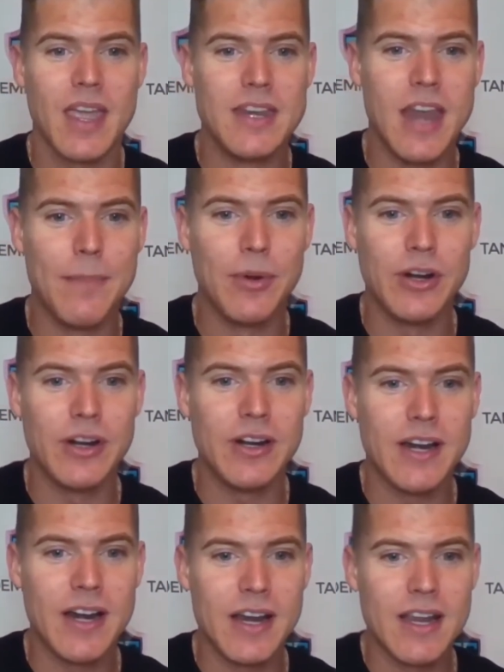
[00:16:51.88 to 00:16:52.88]

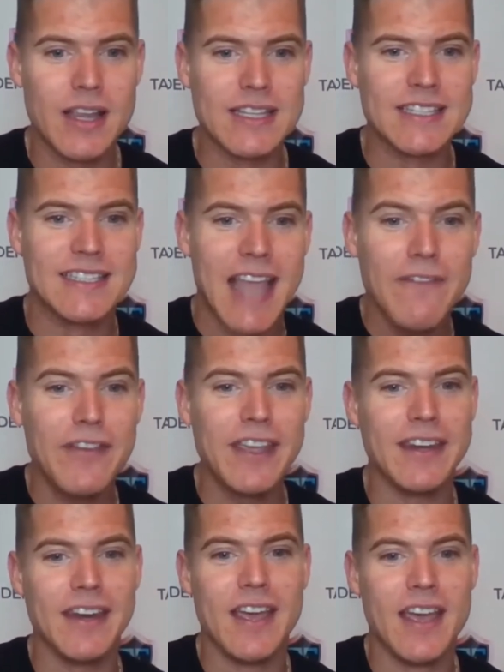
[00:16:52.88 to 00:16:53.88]
number
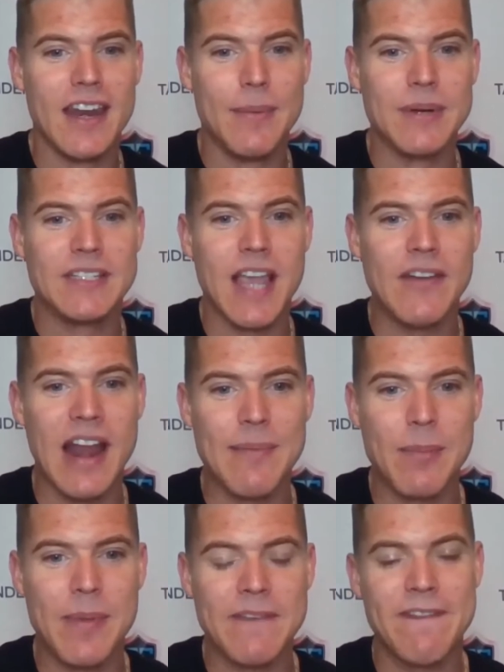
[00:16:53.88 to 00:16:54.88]
seven, I'm
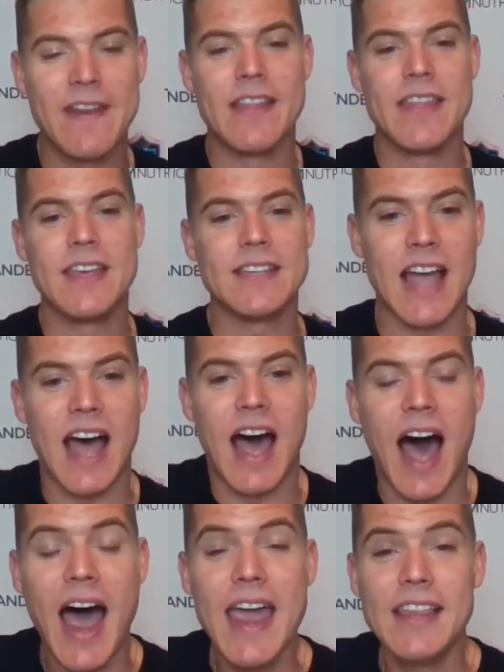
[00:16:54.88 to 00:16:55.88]
a big fan of this.
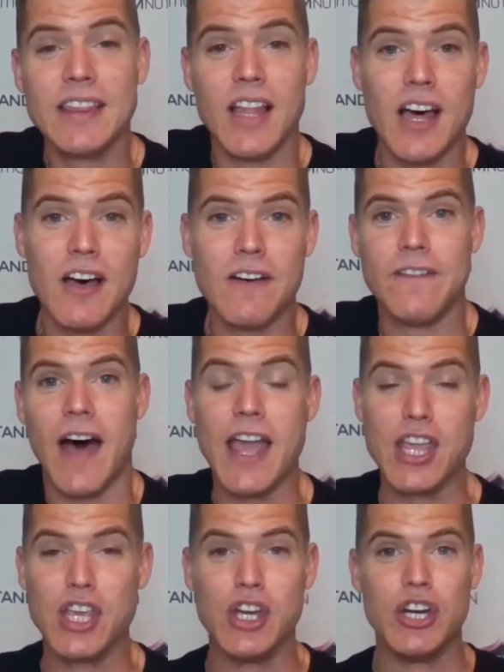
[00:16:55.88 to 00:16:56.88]
I love
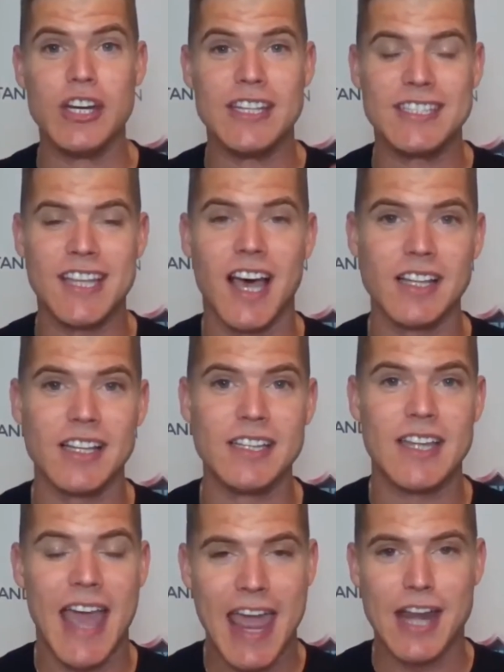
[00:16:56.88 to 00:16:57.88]
a good
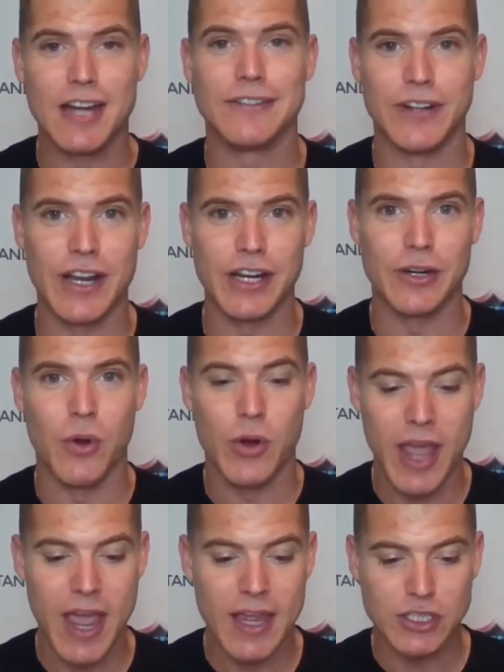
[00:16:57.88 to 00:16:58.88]
solid air fryer,
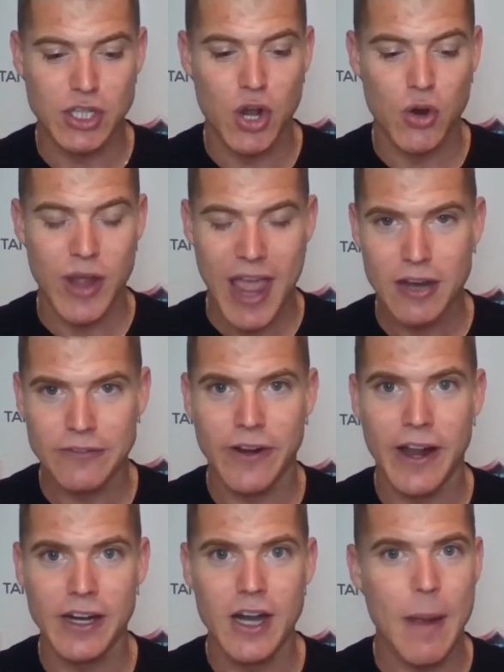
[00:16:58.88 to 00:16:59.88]
okay? So air
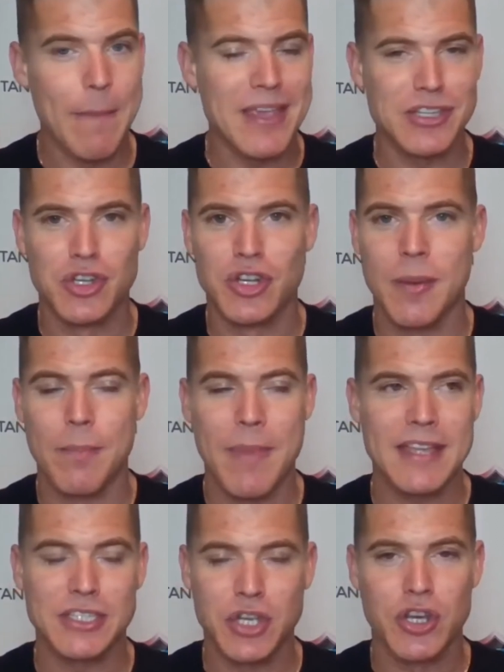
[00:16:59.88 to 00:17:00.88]
fryer
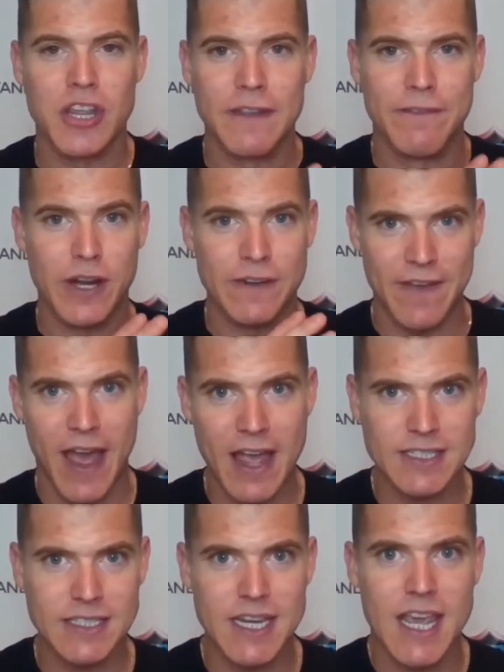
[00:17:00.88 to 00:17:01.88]
makes cooking very
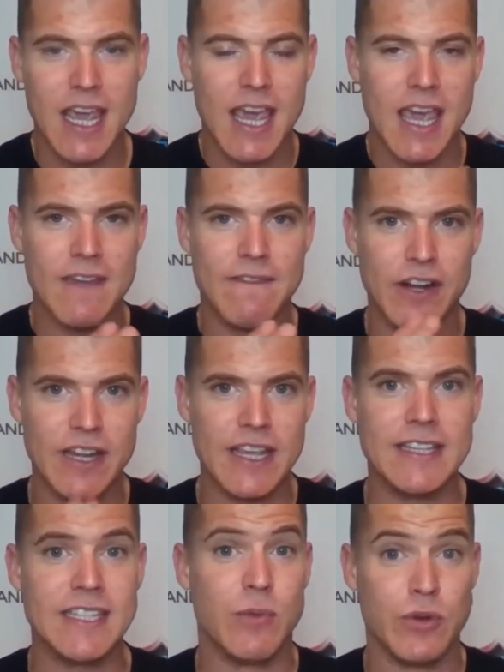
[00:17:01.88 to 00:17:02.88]
fast and very
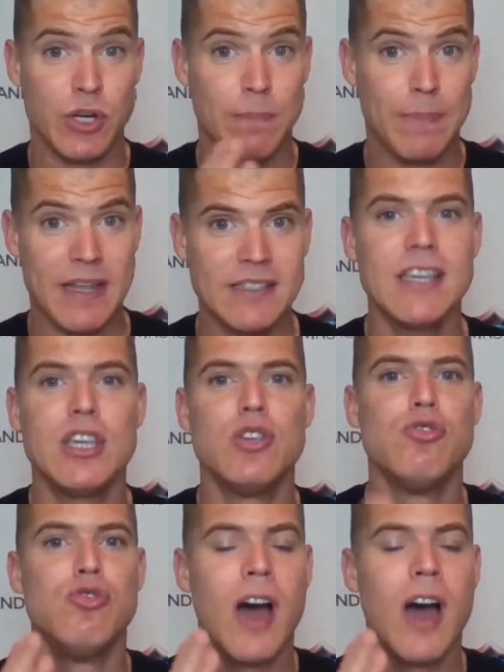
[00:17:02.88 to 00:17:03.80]
easy. When you're busy, you do